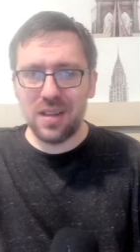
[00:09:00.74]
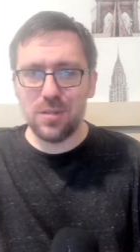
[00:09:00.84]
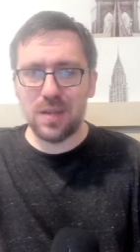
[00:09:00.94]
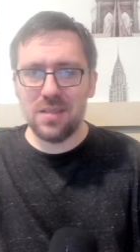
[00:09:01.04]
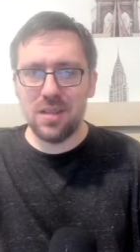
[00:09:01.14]
as
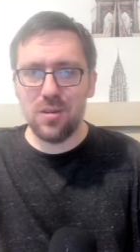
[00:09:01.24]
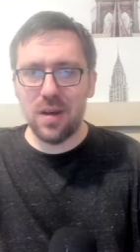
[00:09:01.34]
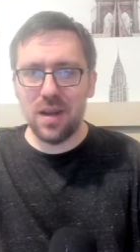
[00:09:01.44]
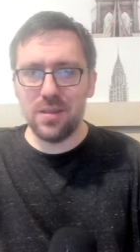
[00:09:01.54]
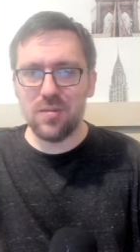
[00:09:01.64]
we continue
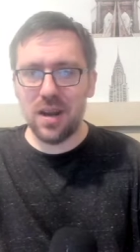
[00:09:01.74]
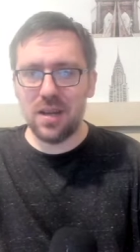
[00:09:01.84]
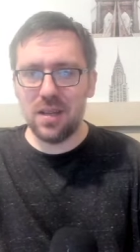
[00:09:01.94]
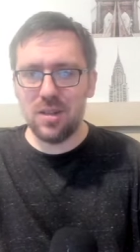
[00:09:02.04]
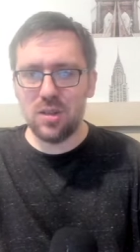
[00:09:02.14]
on this
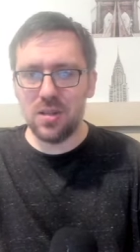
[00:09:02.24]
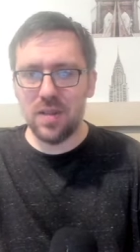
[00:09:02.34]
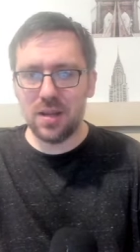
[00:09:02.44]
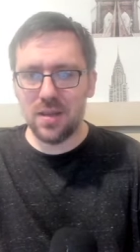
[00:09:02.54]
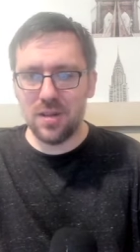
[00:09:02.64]
Friday edition of Locked On